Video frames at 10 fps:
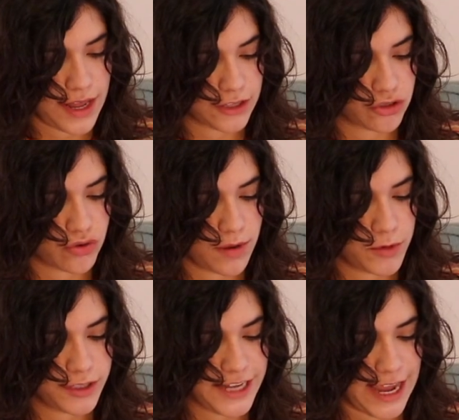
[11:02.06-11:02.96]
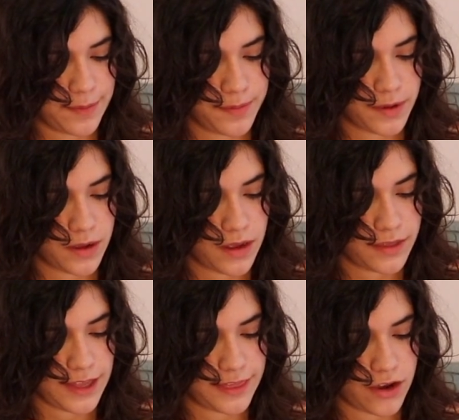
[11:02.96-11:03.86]
like drummer tape,
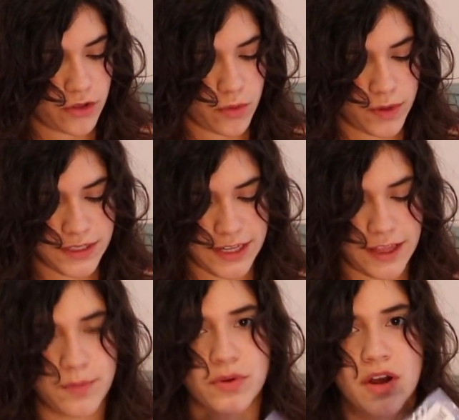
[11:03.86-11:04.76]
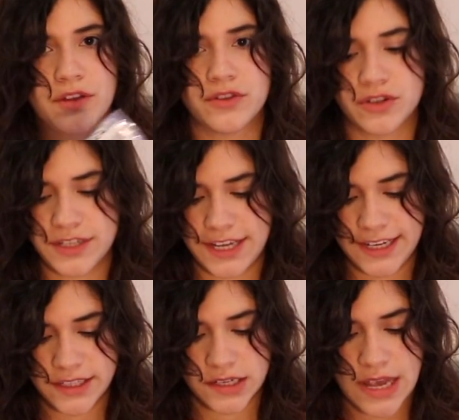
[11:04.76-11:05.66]
that they're the ones that they put under
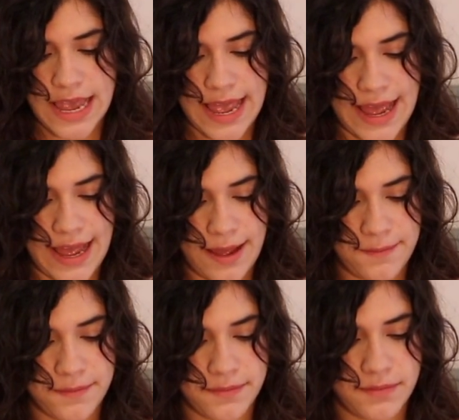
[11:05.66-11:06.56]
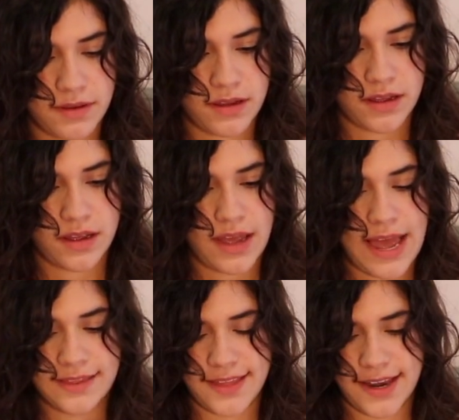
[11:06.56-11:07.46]
sticks,
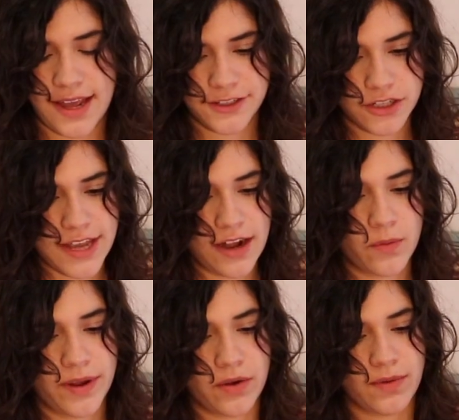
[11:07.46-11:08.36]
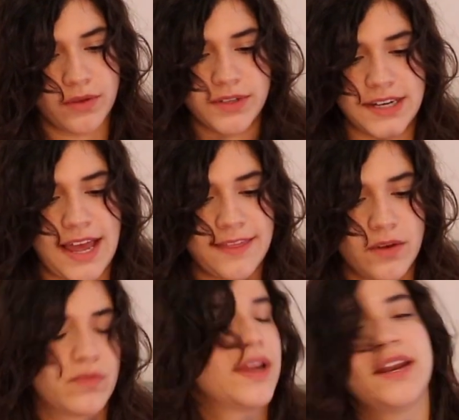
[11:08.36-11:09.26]
and then I just kind of went around it, and
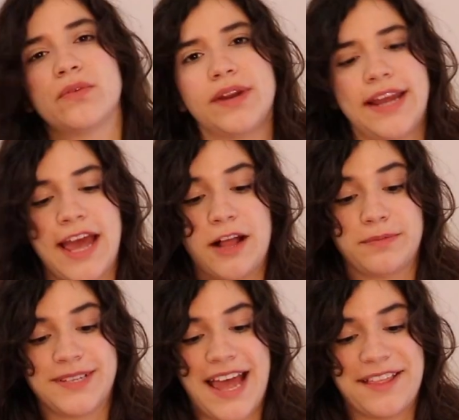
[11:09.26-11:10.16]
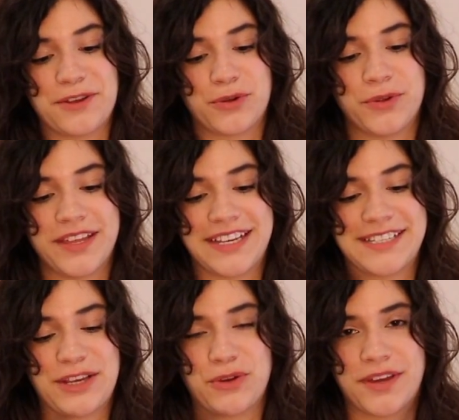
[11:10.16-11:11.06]
that really helps. And the cool thing is
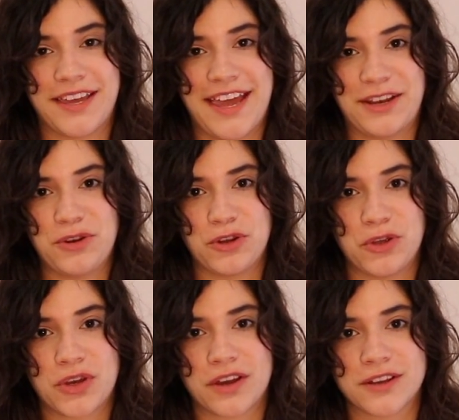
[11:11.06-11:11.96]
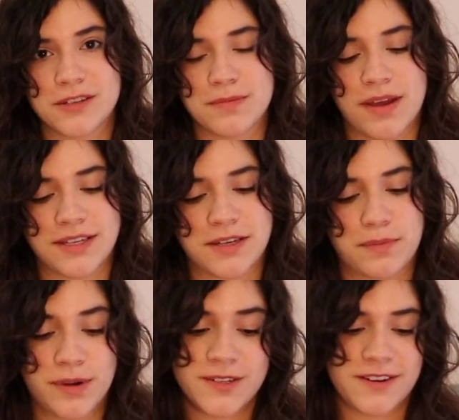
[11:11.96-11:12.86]
that you can get, you know, you can customize it,
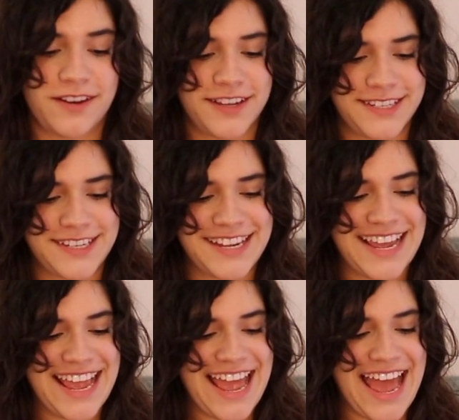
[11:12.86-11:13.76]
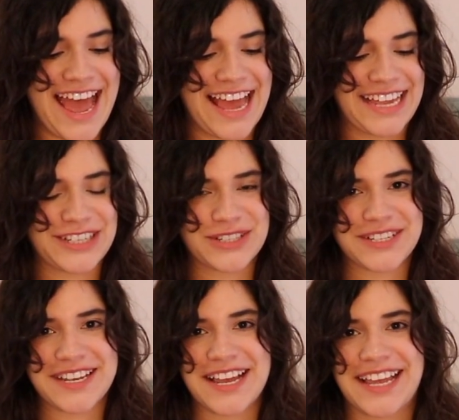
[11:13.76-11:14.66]
personalize it, and
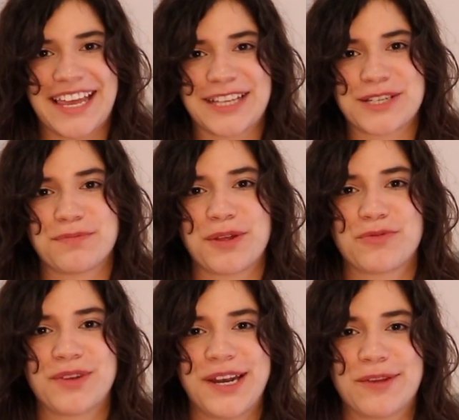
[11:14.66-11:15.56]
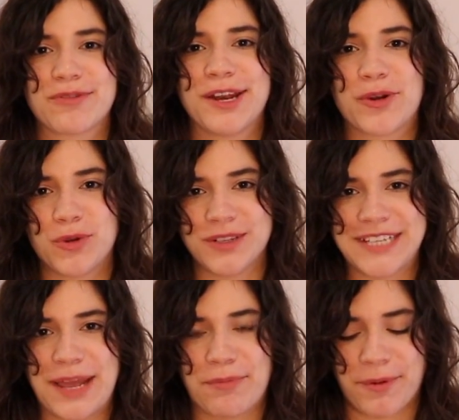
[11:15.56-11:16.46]
just get something really cool
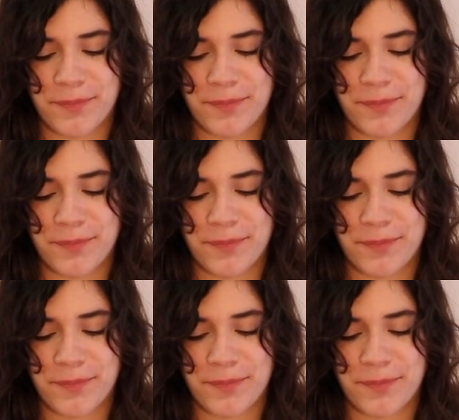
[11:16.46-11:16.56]
tape.